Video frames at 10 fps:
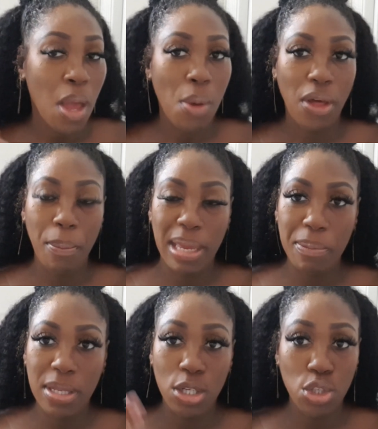without making
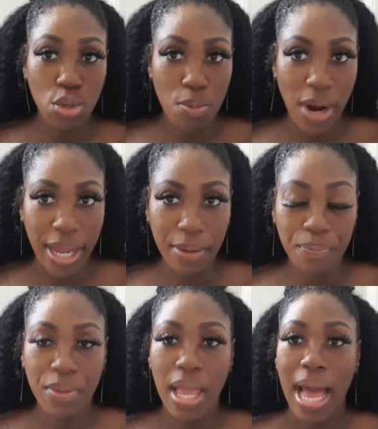me look too bright.
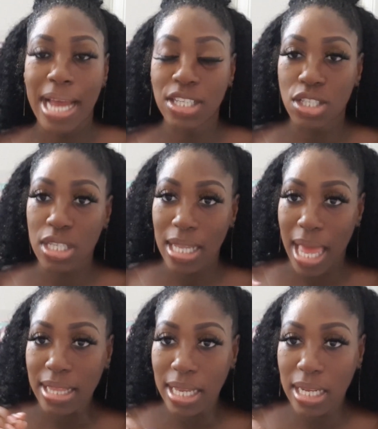And to
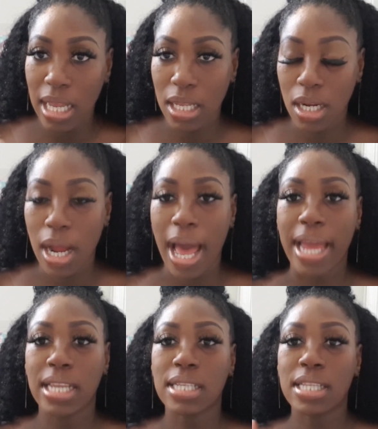select that color,
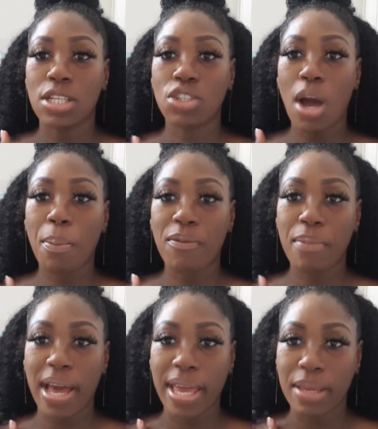I looked at the top of
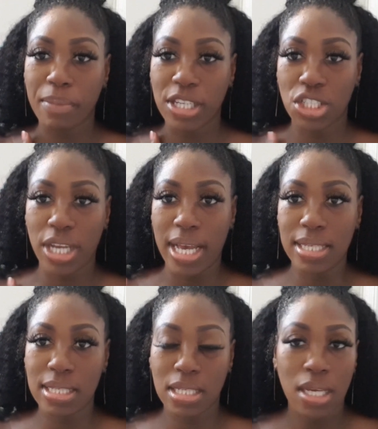my
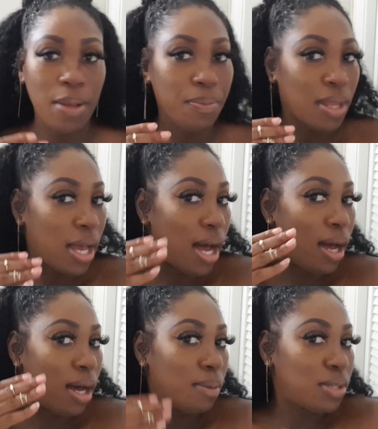chest,
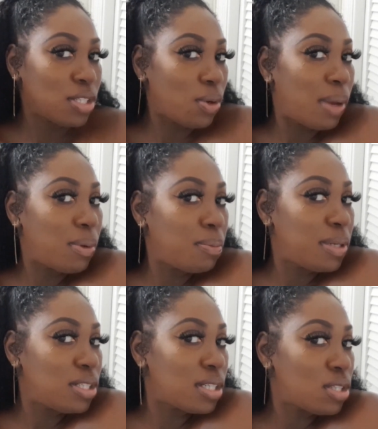just so I wouldn't
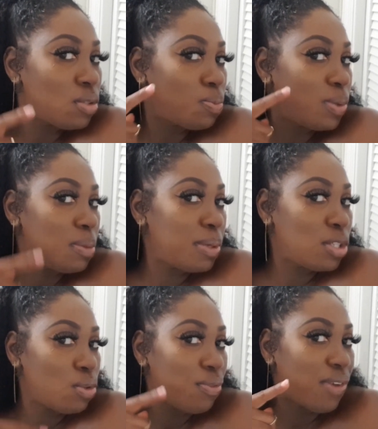be
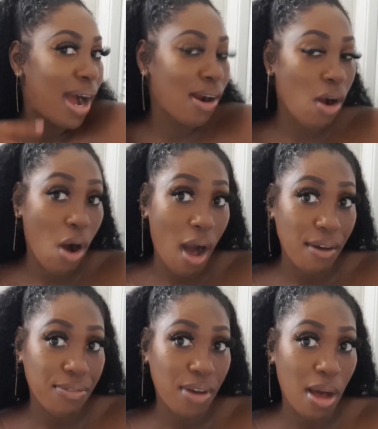too far off